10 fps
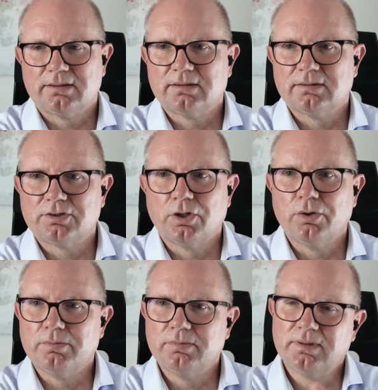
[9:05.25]

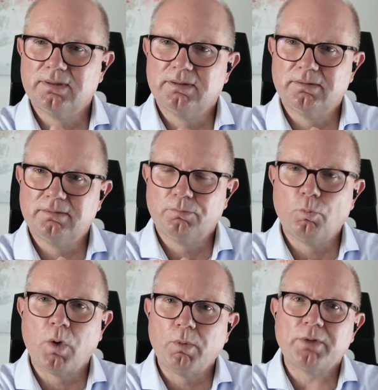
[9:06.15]
so
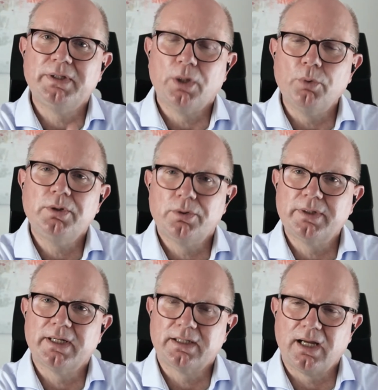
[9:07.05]
what we don't
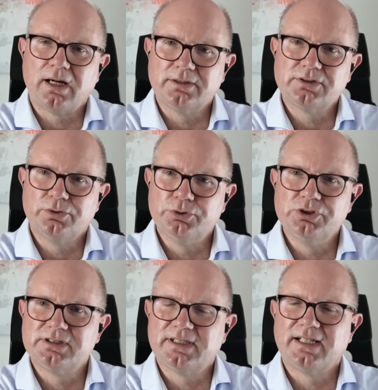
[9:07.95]
look at are
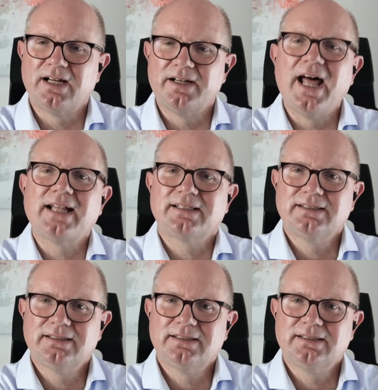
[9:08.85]
solutions that are not